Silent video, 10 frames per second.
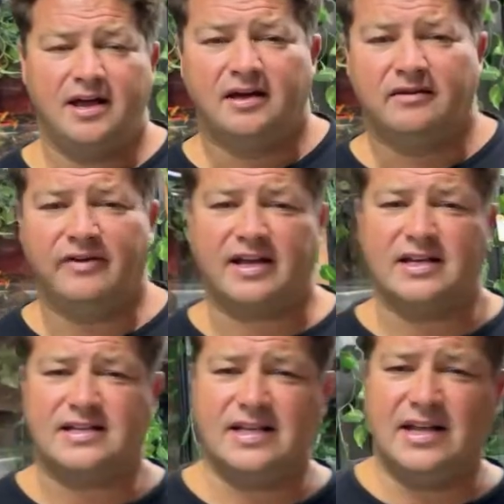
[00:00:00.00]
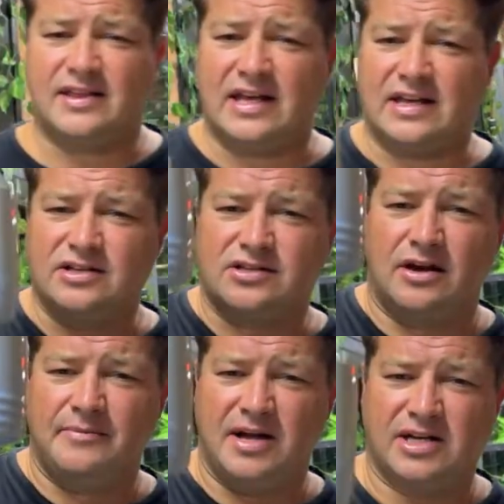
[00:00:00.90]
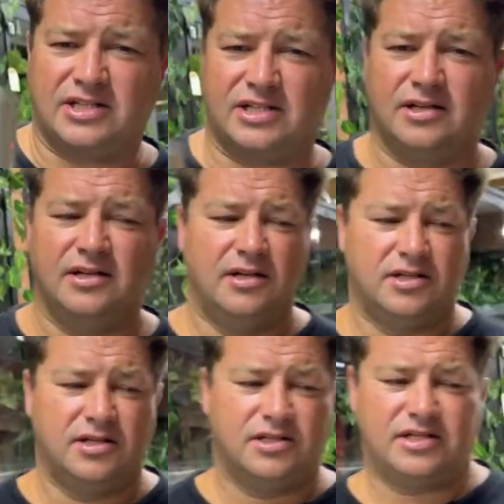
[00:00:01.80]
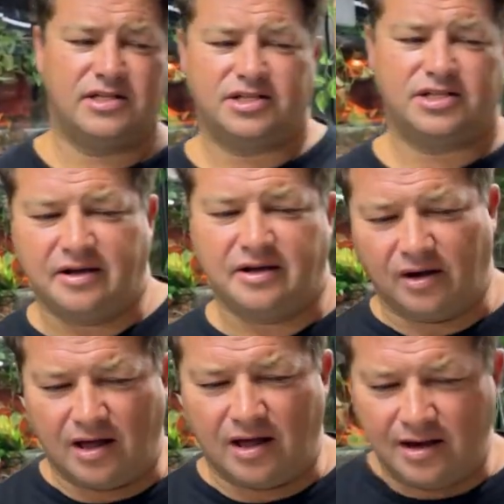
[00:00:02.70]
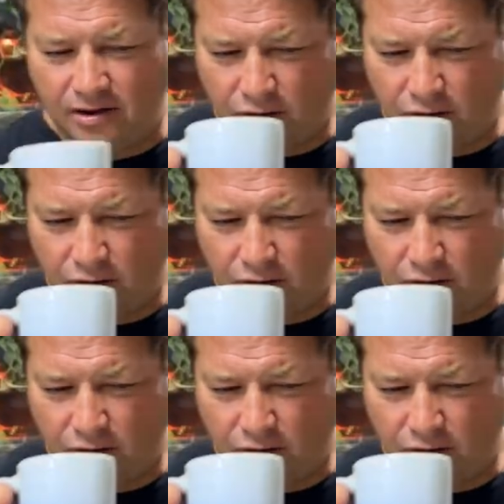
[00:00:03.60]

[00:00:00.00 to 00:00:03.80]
eh? Vicky T, thank you so much. She said she's going to be online.